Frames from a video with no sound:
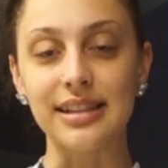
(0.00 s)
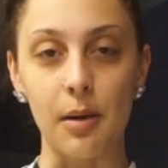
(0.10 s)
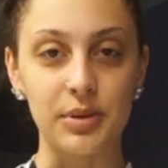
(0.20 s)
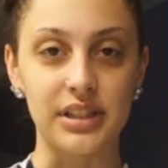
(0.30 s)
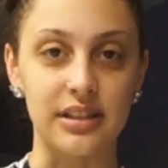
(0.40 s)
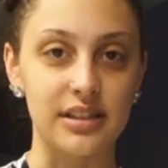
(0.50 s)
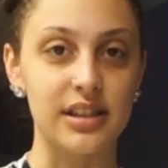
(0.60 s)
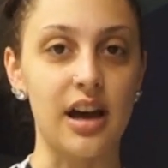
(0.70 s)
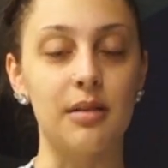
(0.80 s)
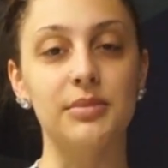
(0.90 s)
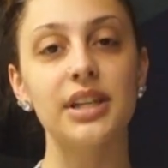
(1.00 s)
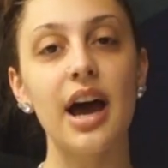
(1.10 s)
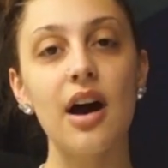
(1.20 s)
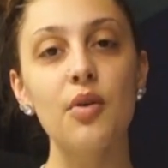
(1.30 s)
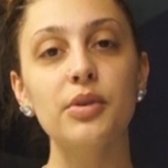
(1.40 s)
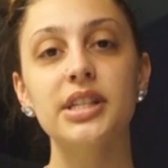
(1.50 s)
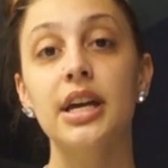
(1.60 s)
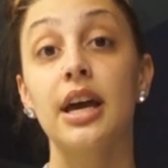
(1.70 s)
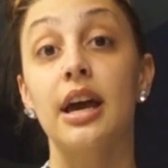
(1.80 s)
substance comes out.